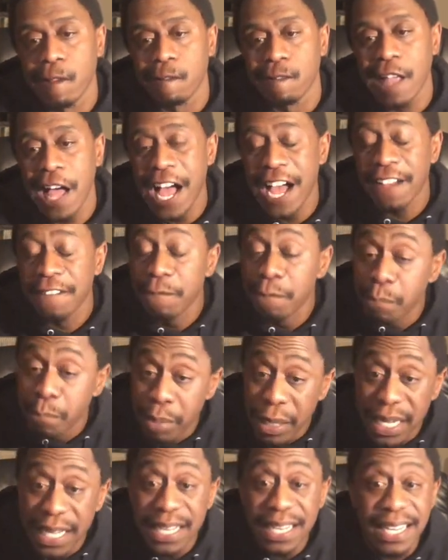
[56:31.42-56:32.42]
I've
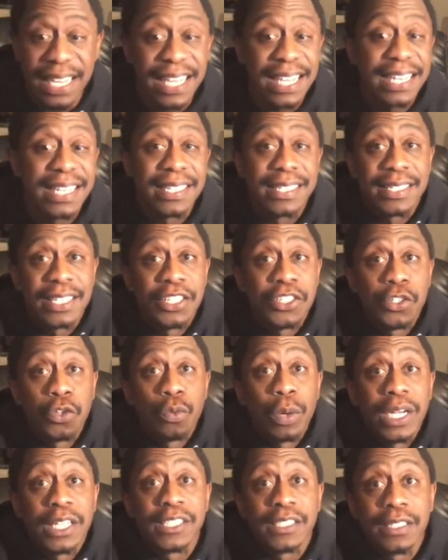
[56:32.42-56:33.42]
been in
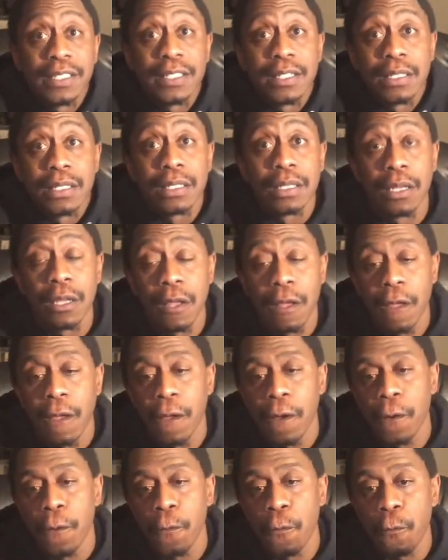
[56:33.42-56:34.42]
situations
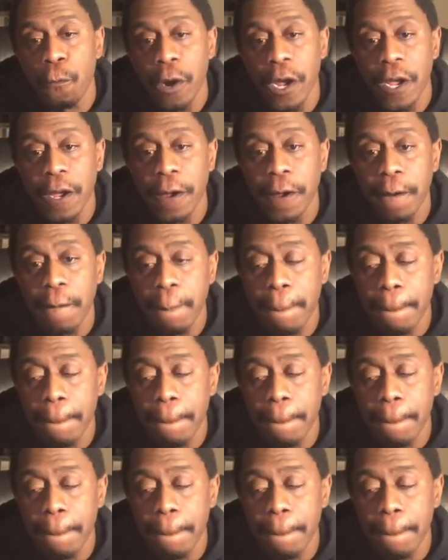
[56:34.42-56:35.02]
where